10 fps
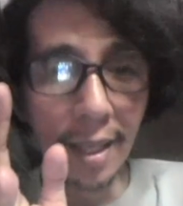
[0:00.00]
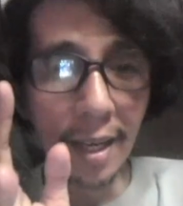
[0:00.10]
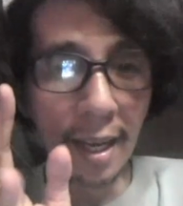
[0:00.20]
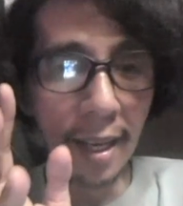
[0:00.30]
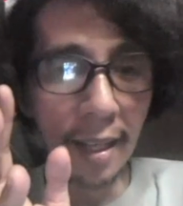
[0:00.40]

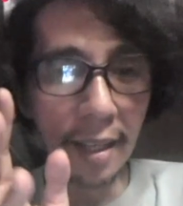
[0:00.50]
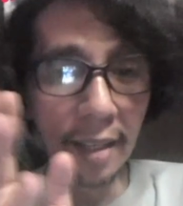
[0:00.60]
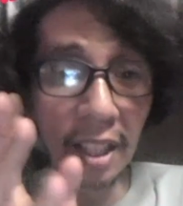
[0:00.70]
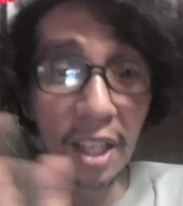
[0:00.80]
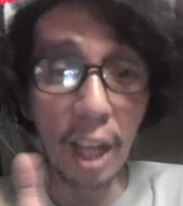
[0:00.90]
I
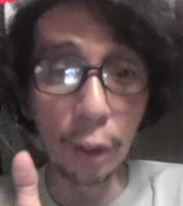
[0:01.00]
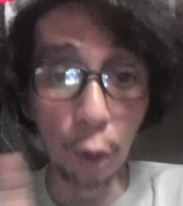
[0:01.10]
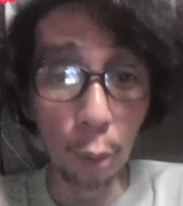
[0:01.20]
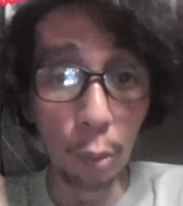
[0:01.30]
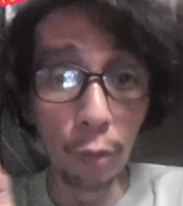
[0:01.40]
did not
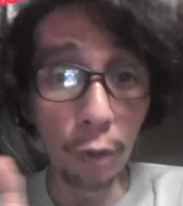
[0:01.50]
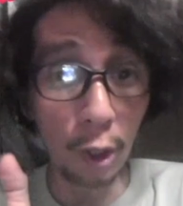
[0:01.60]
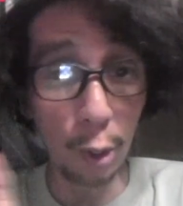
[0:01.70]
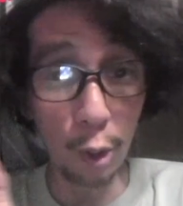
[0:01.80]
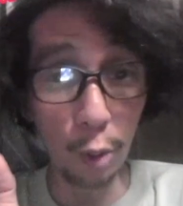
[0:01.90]
do for
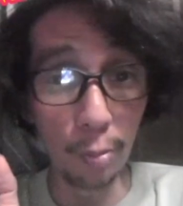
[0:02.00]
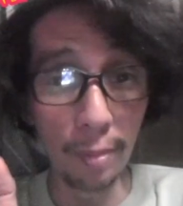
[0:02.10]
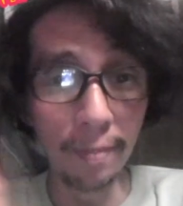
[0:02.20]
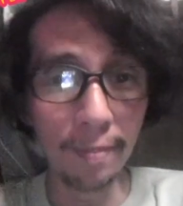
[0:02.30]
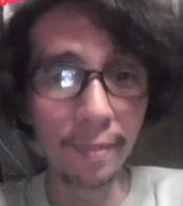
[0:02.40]
YouTube,
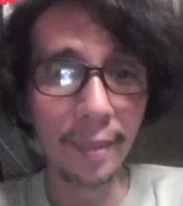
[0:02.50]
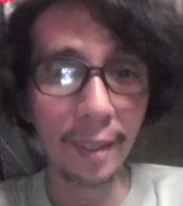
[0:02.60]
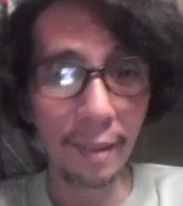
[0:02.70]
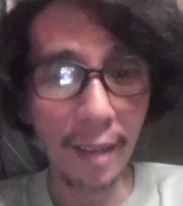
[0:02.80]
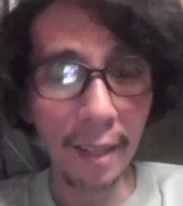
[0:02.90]

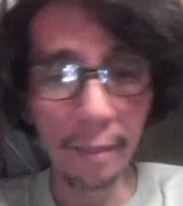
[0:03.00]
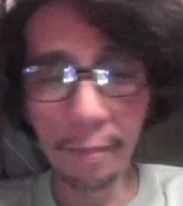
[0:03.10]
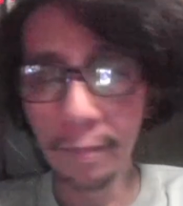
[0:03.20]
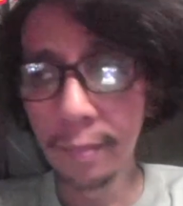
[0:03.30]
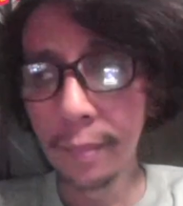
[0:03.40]
right?
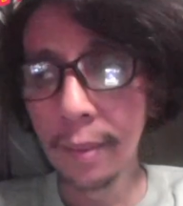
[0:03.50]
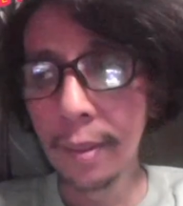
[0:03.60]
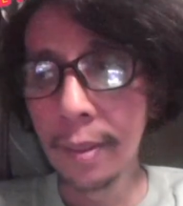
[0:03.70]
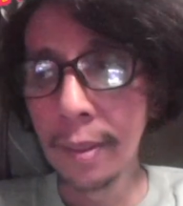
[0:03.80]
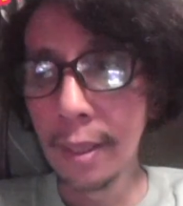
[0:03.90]

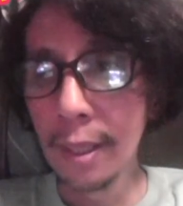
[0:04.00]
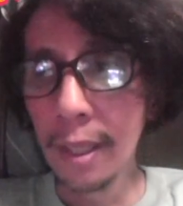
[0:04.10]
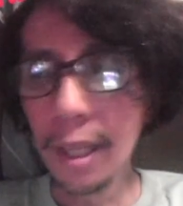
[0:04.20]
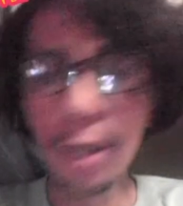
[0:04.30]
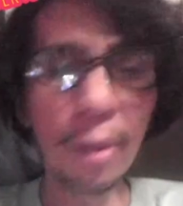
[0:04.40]

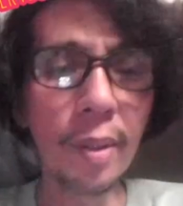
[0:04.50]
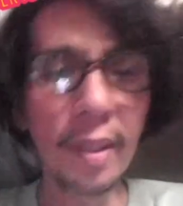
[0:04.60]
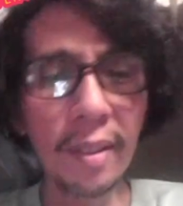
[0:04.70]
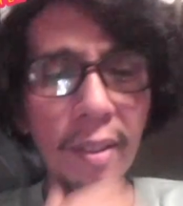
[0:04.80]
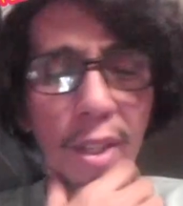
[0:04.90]
I don't
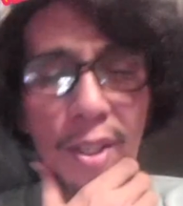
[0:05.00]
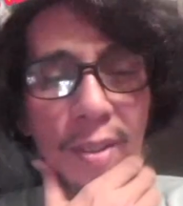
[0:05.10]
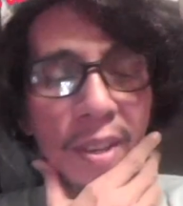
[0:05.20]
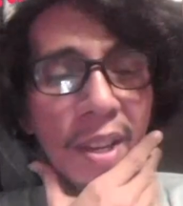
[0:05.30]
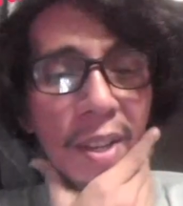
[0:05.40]
know, there's
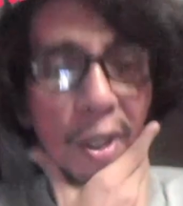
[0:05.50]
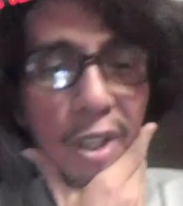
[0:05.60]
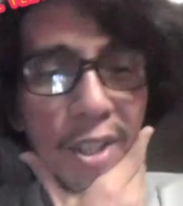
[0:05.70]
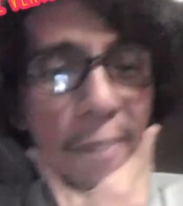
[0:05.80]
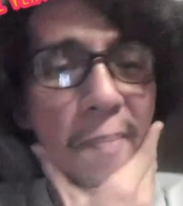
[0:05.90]

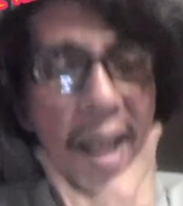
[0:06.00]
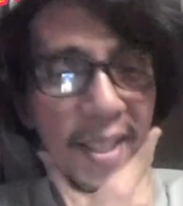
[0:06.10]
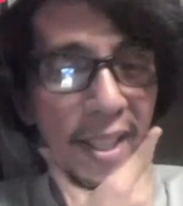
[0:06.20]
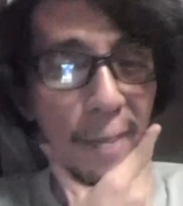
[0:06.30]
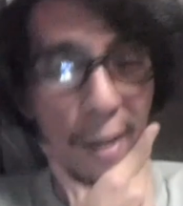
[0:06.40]
some
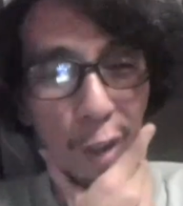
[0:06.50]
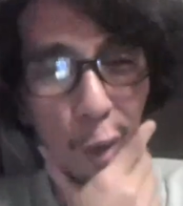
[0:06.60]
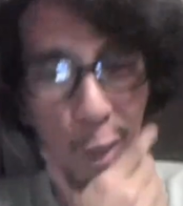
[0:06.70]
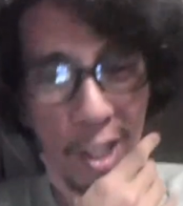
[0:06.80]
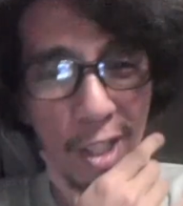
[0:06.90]
magic
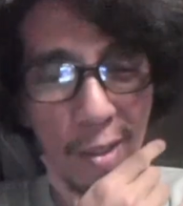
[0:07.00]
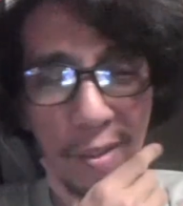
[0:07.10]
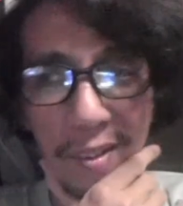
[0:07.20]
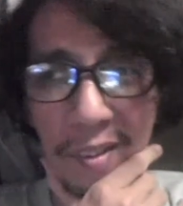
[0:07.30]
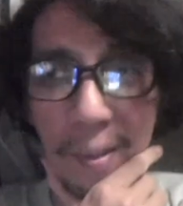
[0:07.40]
about Twitch,
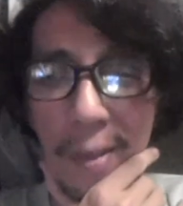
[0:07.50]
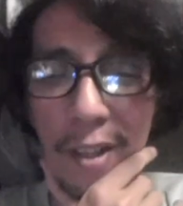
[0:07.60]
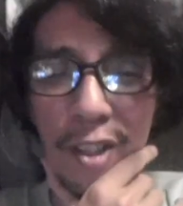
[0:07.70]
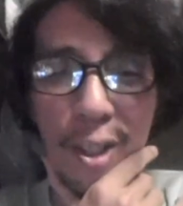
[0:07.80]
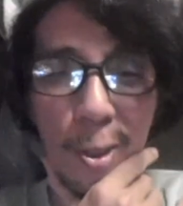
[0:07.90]

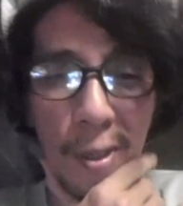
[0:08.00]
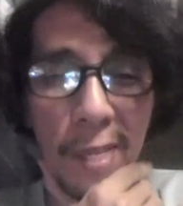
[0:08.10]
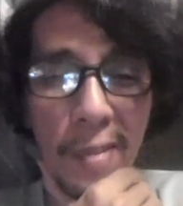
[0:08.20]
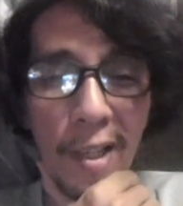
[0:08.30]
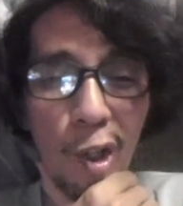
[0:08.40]
about
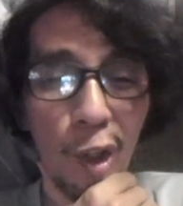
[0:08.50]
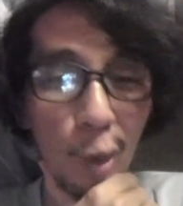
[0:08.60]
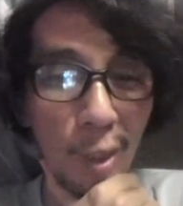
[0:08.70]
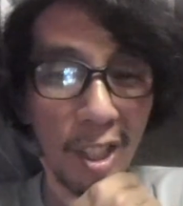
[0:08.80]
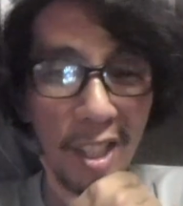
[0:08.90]
streaming on
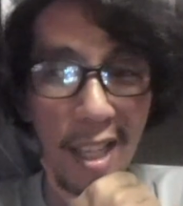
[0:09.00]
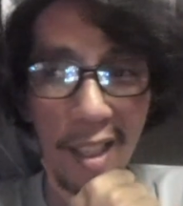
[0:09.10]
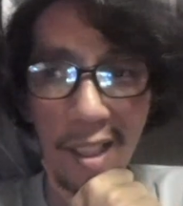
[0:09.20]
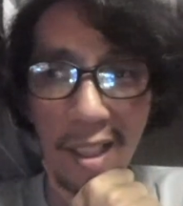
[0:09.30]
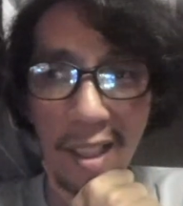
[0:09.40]
Twitch
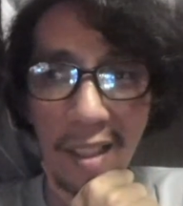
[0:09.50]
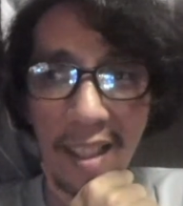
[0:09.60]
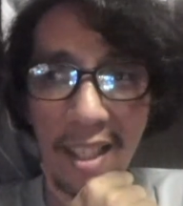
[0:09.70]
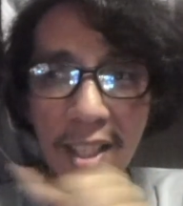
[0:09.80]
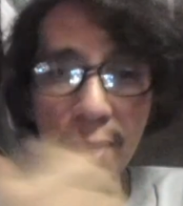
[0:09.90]

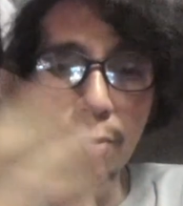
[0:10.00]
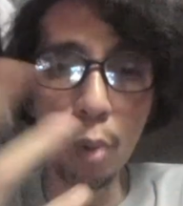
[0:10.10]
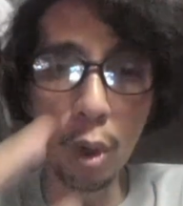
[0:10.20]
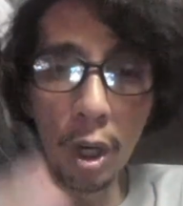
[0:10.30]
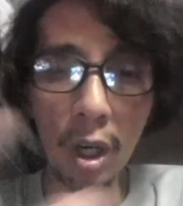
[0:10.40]
that's
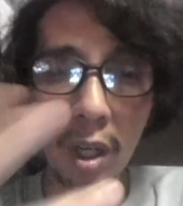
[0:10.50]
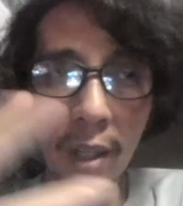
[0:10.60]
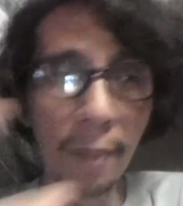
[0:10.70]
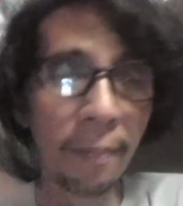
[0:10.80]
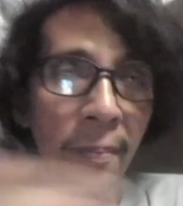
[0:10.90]
more